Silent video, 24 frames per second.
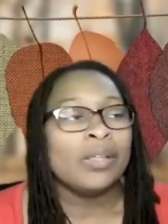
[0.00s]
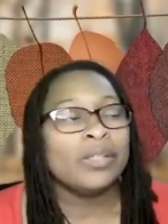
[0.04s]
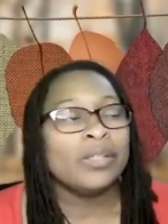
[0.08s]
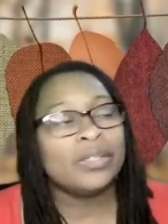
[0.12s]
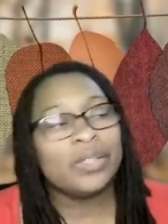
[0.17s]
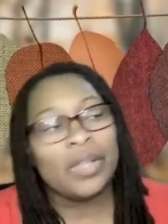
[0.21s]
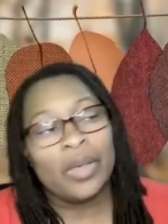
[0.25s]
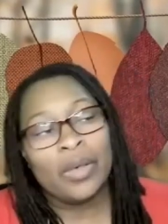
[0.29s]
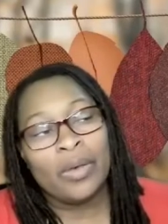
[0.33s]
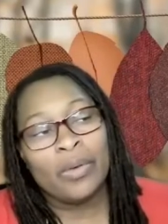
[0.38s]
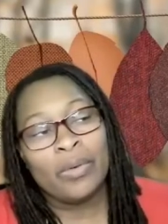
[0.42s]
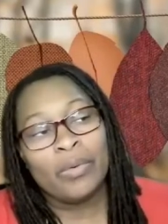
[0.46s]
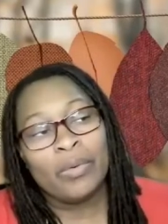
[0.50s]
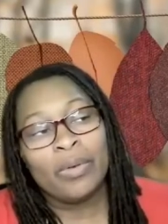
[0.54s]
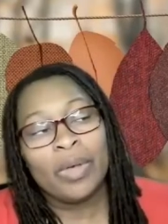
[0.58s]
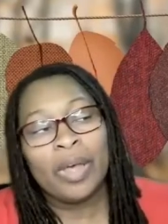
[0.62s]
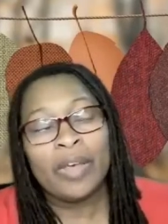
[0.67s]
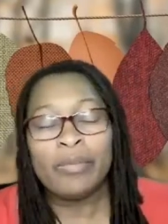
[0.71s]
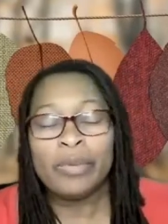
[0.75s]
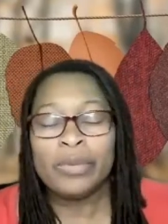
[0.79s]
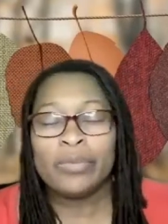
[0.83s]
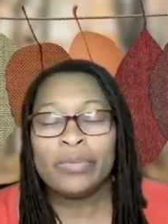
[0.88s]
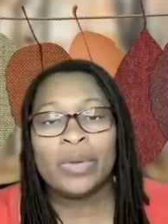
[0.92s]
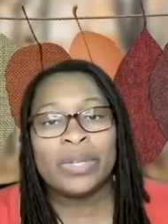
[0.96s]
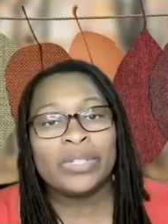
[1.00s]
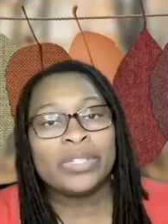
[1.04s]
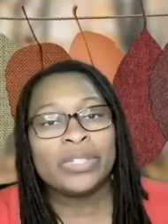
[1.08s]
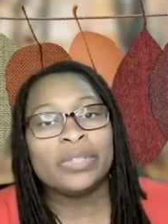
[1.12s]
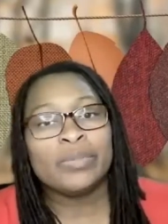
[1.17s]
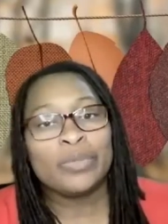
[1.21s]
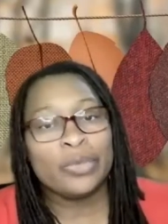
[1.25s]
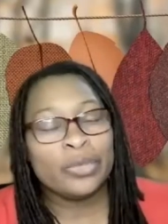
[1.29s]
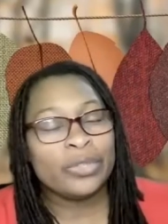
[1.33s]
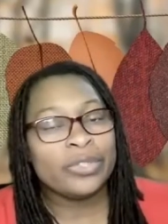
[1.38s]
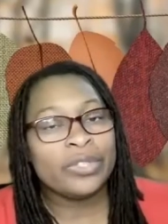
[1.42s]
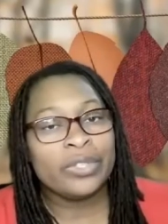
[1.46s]
So I've been watching
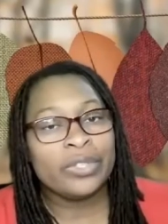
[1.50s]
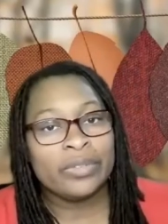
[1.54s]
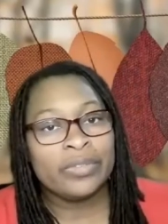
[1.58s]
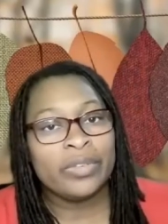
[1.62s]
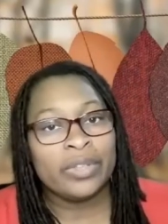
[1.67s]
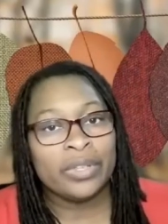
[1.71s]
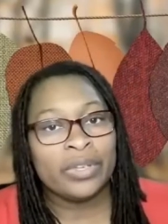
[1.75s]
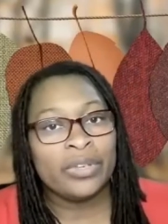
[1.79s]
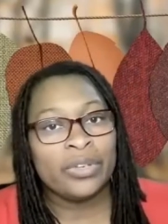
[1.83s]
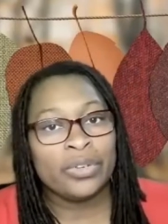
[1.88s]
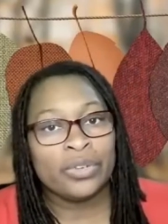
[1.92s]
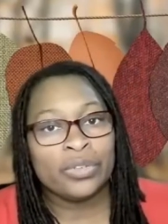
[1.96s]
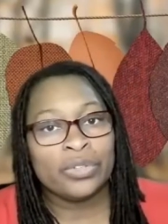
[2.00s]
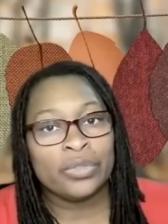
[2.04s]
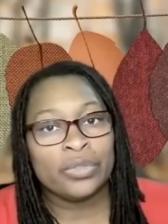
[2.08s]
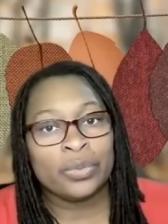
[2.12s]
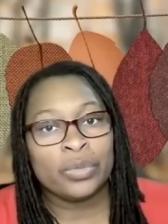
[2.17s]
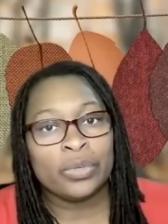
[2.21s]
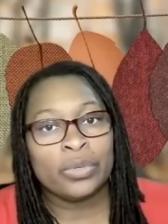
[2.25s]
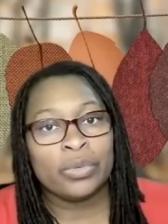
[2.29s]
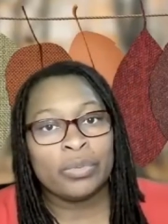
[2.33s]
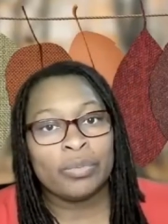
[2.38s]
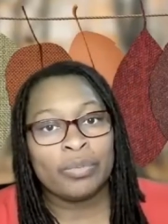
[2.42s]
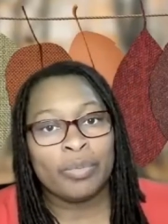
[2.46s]
more TV than usual,